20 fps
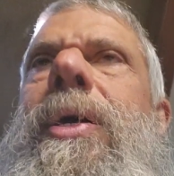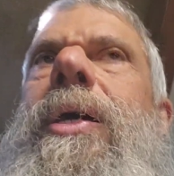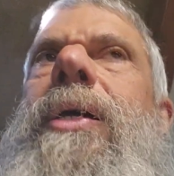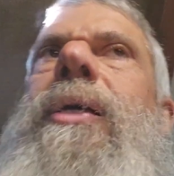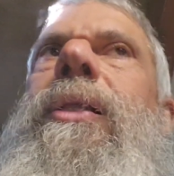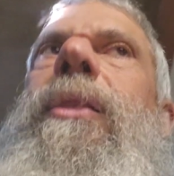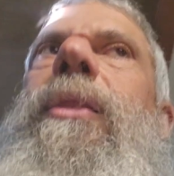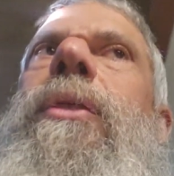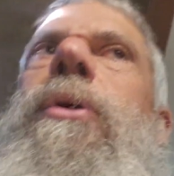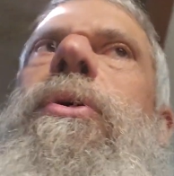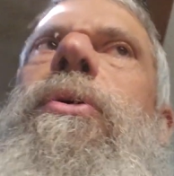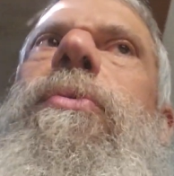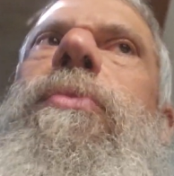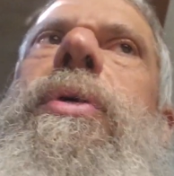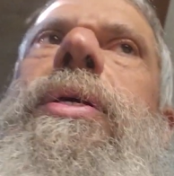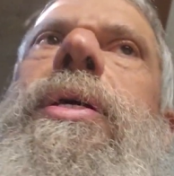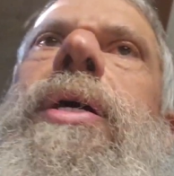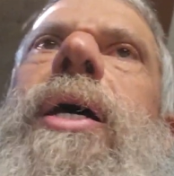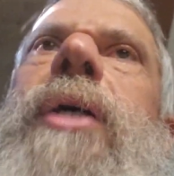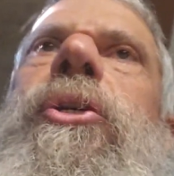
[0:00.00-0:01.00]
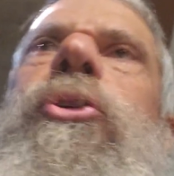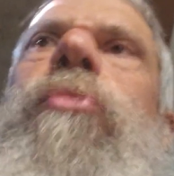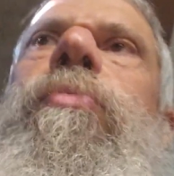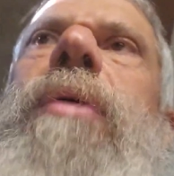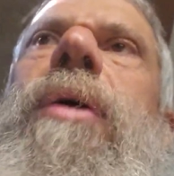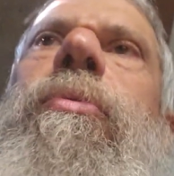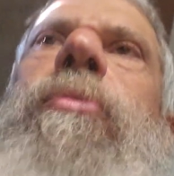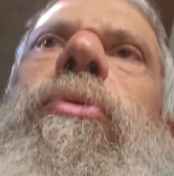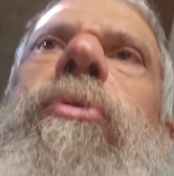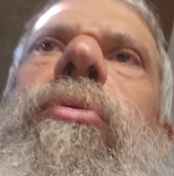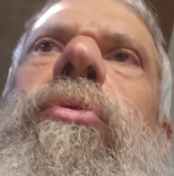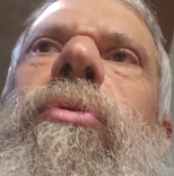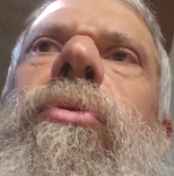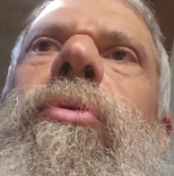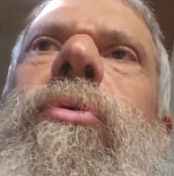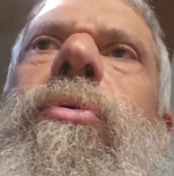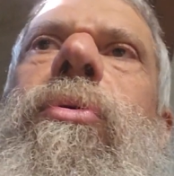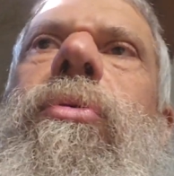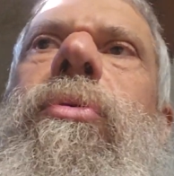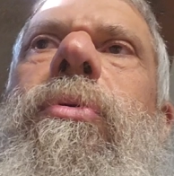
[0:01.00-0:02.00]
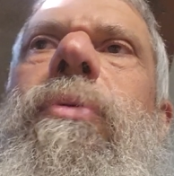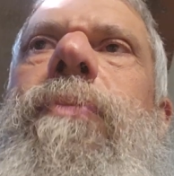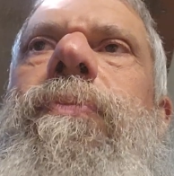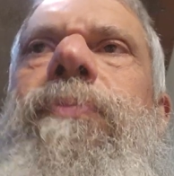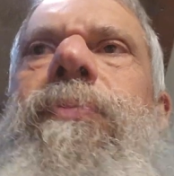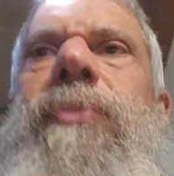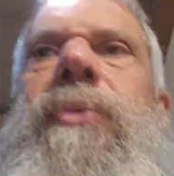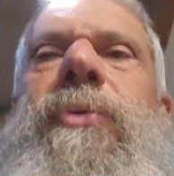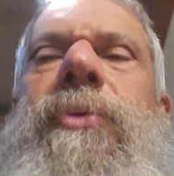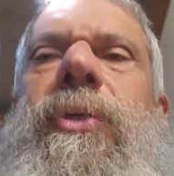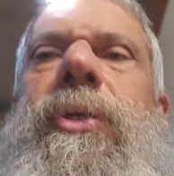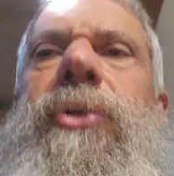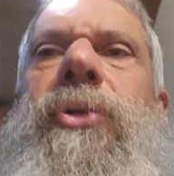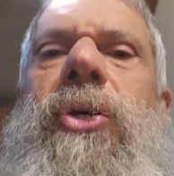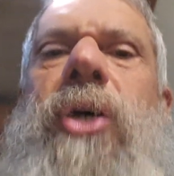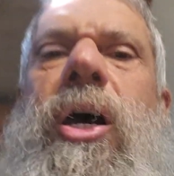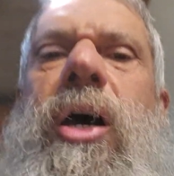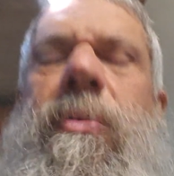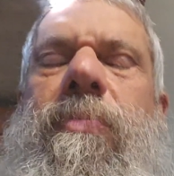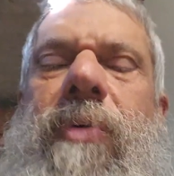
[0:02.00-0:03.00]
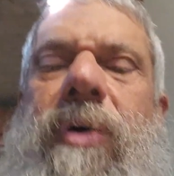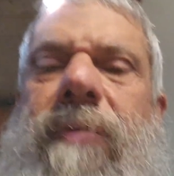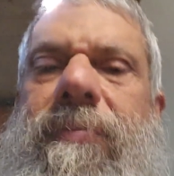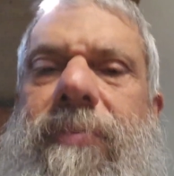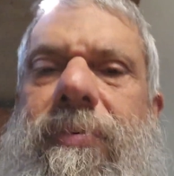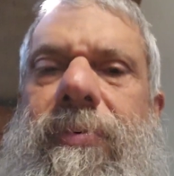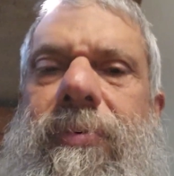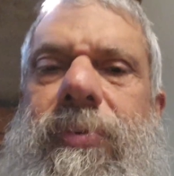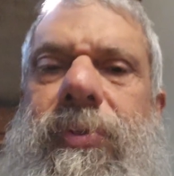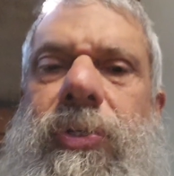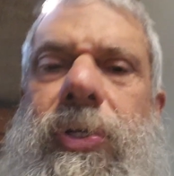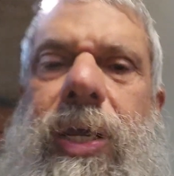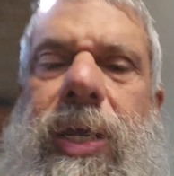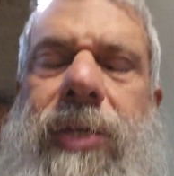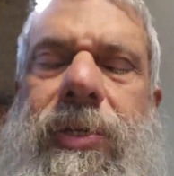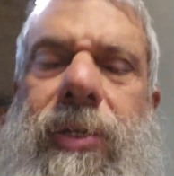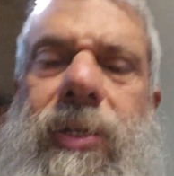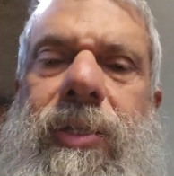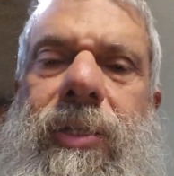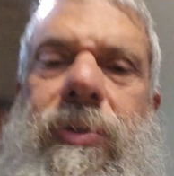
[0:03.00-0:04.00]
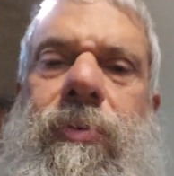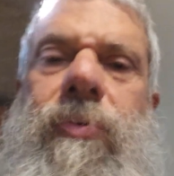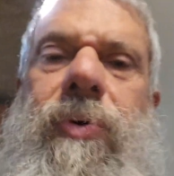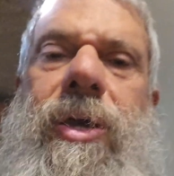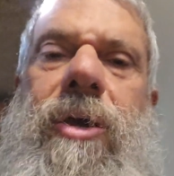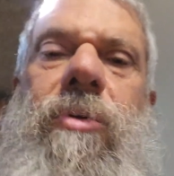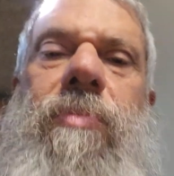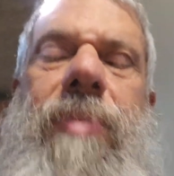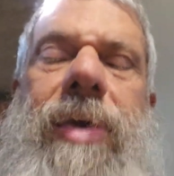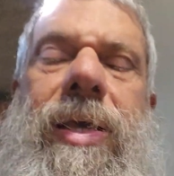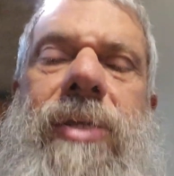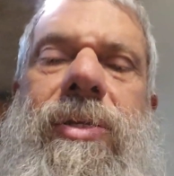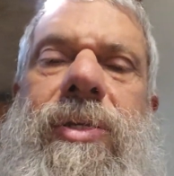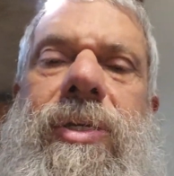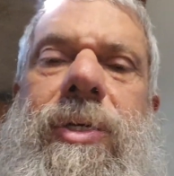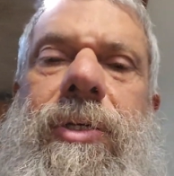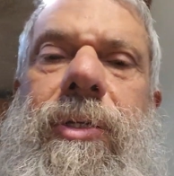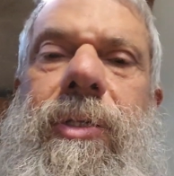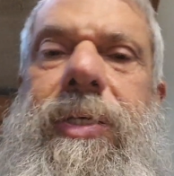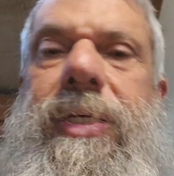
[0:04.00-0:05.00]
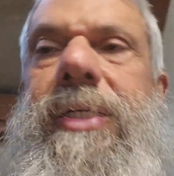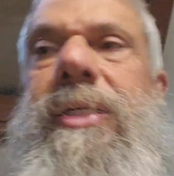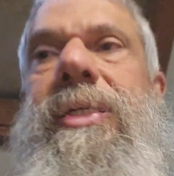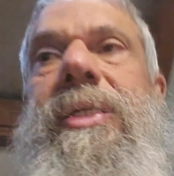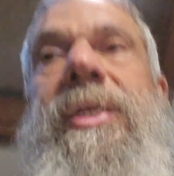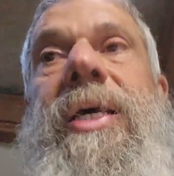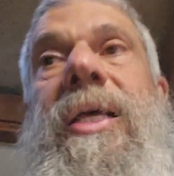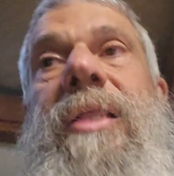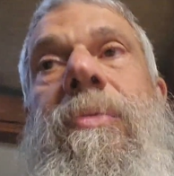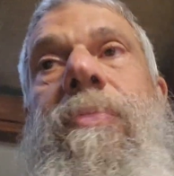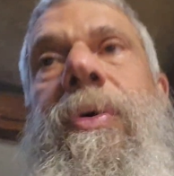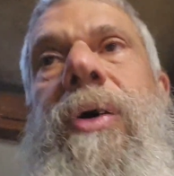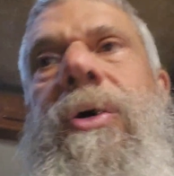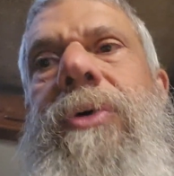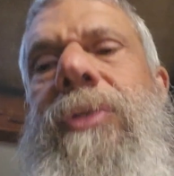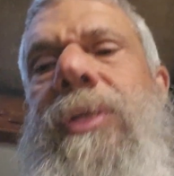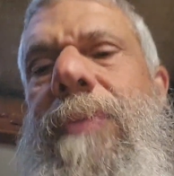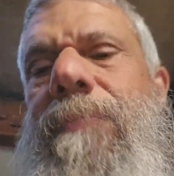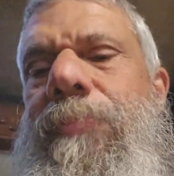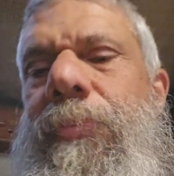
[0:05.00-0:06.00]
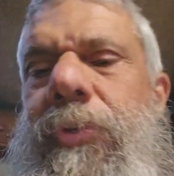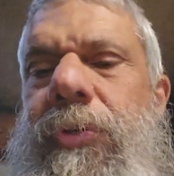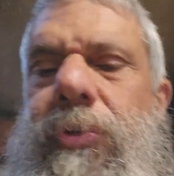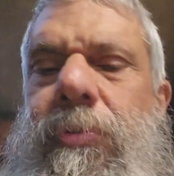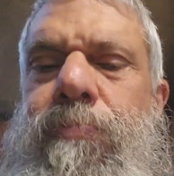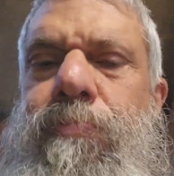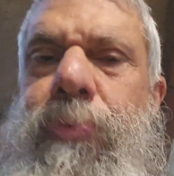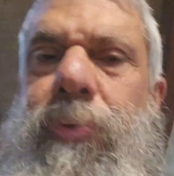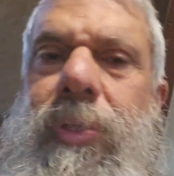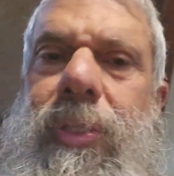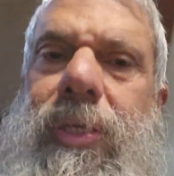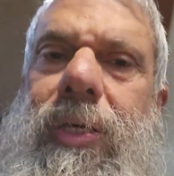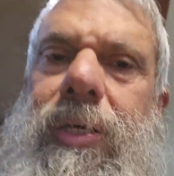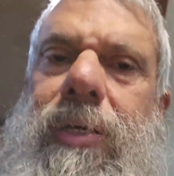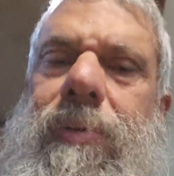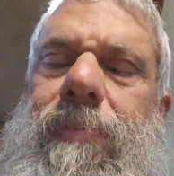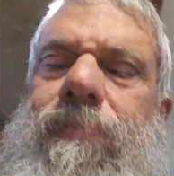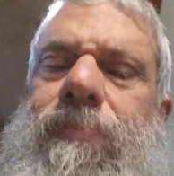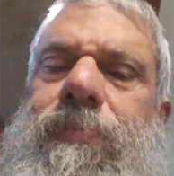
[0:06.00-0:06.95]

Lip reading: In theory, I should be able to do the job of changing the rear main seal inside the boat. Just put the